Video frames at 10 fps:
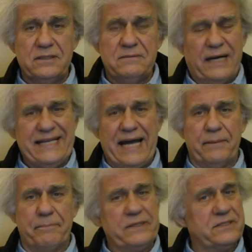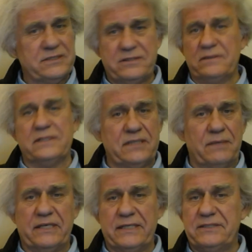Well, I doubt it because as soon as
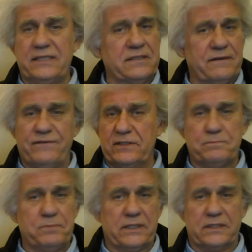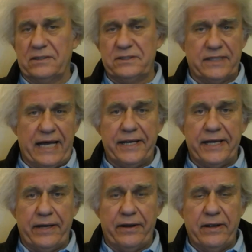someone gets into the first bullet goes to that
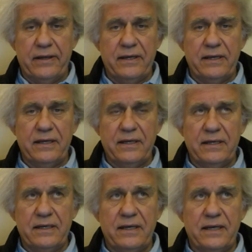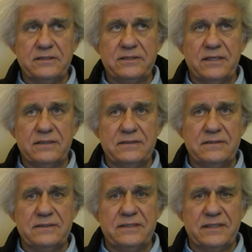head, and
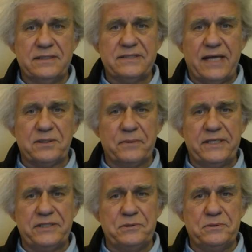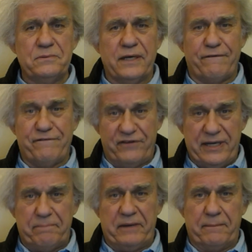so you know it's not the way you want to
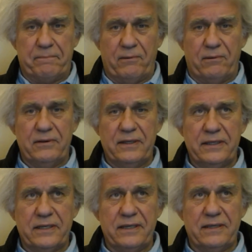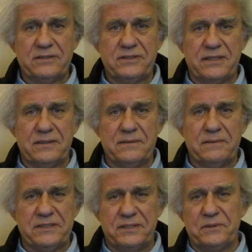free people. You know, so
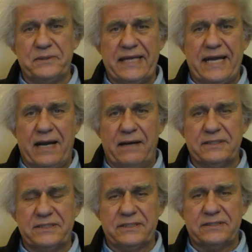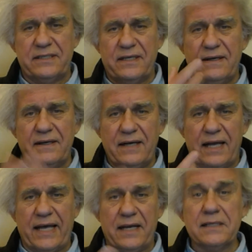what they're doing now is just
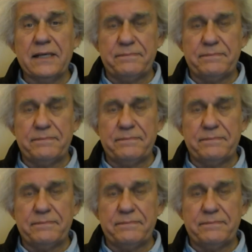a lot of lip